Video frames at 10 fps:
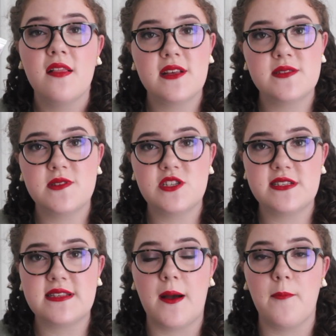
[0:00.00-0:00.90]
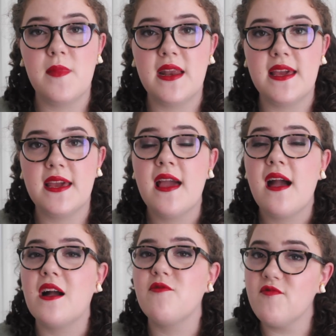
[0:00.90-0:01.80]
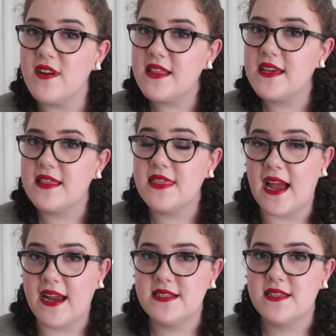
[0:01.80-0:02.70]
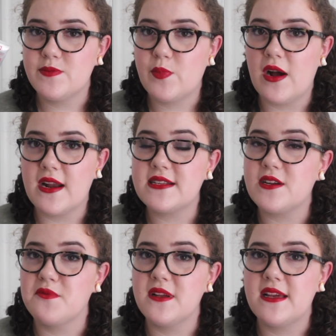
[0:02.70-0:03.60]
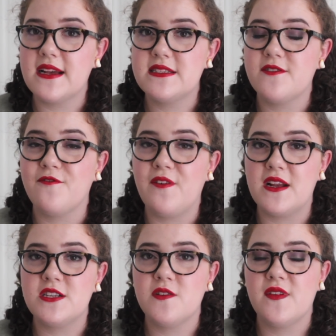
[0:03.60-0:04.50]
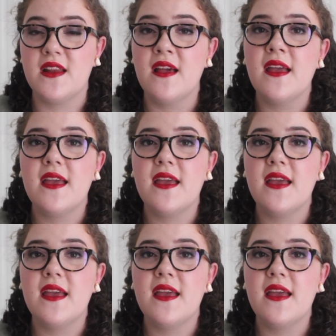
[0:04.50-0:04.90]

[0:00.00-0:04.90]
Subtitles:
This was just a mini. I really liked this product. I really liked the finish of it.